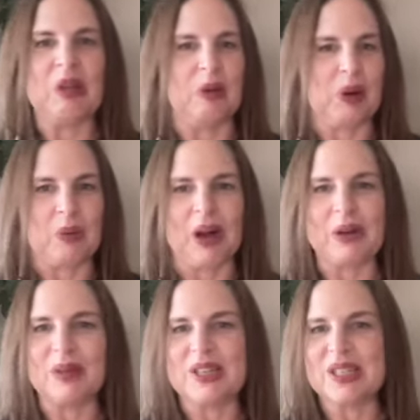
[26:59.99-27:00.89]
the
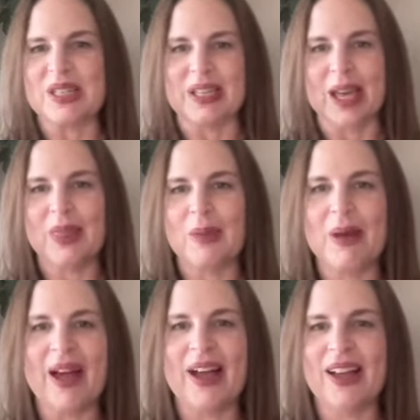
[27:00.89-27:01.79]
requirements to get the
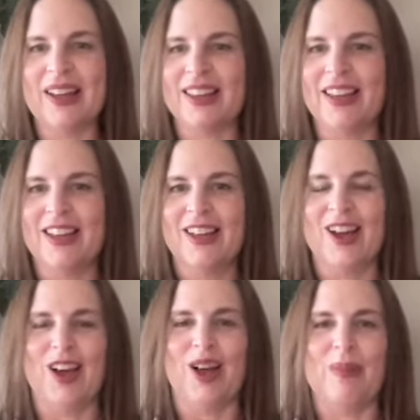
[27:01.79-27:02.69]
bag?
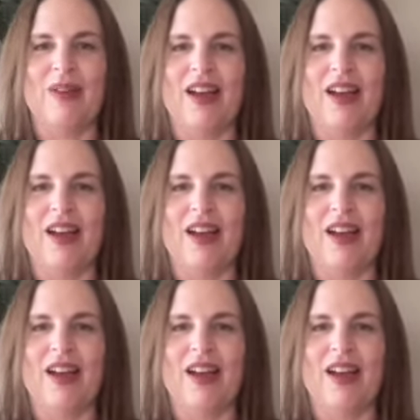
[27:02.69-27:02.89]
um,